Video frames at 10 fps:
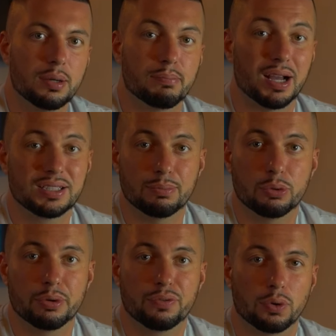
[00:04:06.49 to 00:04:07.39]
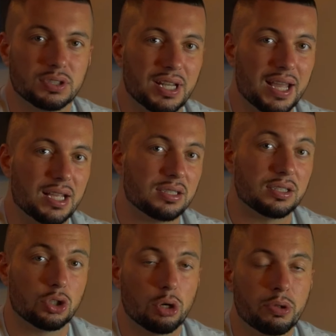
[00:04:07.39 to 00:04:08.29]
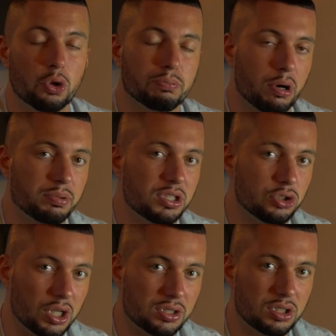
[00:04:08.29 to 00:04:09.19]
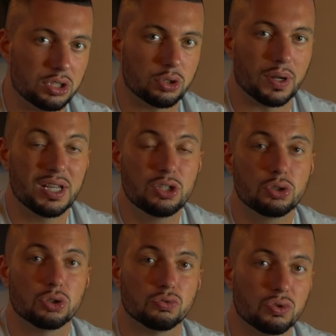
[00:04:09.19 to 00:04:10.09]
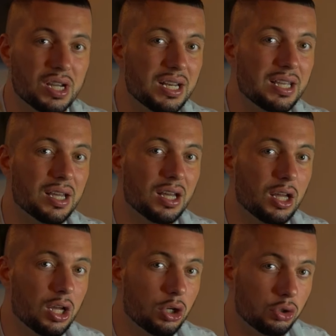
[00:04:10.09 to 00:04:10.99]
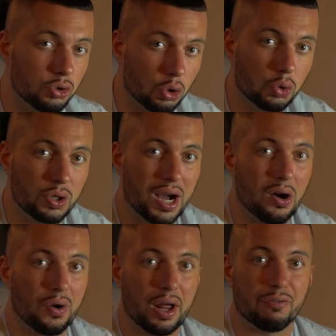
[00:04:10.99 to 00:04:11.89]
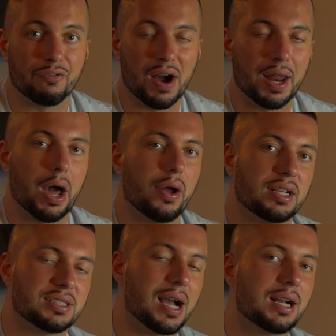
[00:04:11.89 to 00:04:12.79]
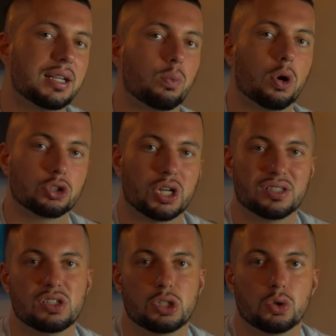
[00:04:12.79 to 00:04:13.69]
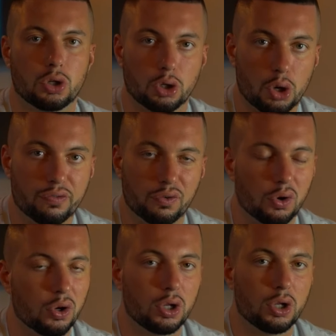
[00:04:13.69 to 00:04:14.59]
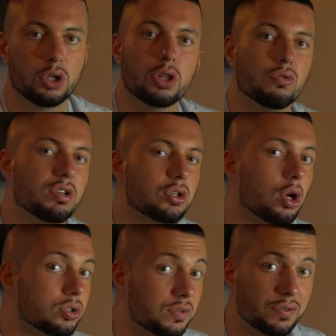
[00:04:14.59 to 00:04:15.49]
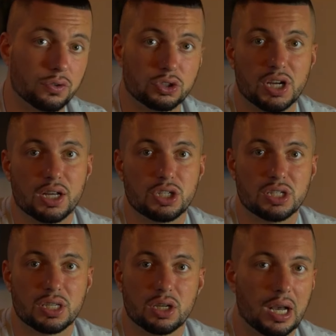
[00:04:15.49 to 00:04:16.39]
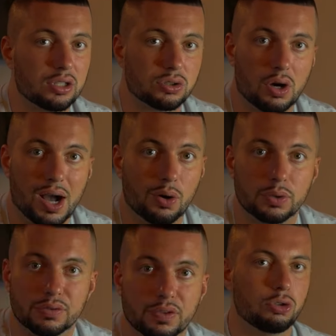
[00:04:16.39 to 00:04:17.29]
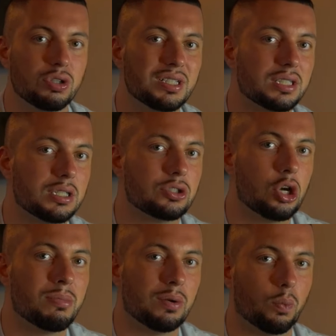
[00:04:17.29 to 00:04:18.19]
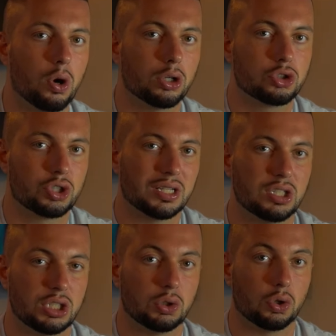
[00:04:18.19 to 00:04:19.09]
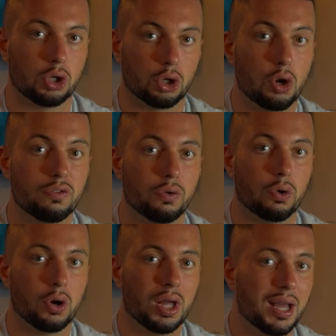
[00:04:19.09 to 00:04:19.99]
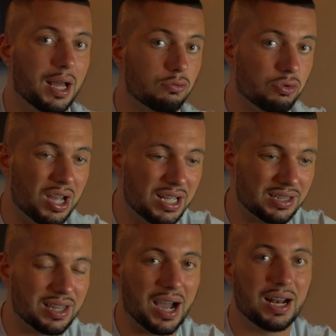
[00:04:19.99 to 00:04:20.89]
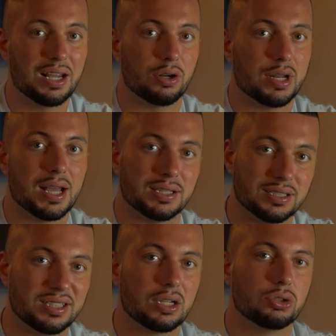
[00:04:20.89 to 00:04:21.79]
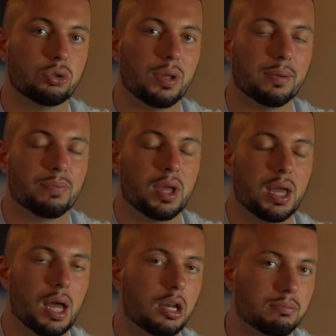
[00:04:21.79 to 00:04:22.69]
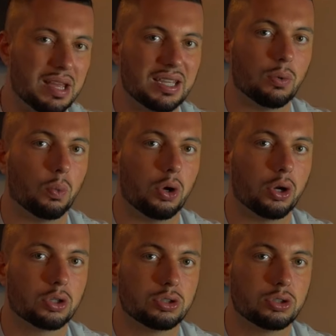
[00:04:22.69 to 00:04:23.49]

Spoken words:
My tip number four today is determine your property strategy. So I need you to really knuckle down and find out exactly what strategy you're going to go for. There is lots of different strategies that you can start out with. You need to determine what strategy you're going to go for and really dial in on it and stick to it and make it work.